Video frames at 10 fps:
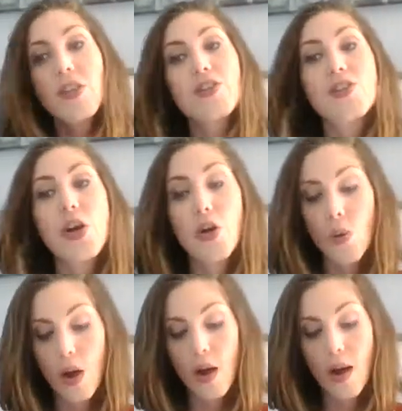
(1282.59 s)

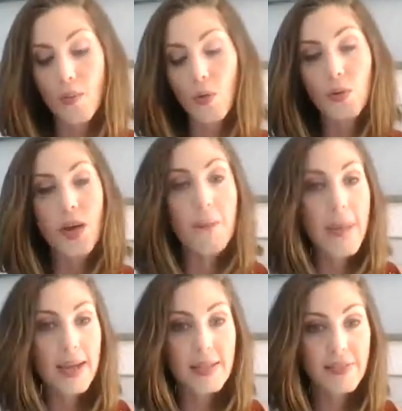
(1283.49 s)
So a
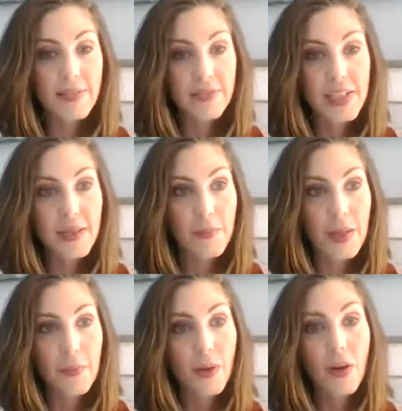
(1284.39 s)
max of 15 people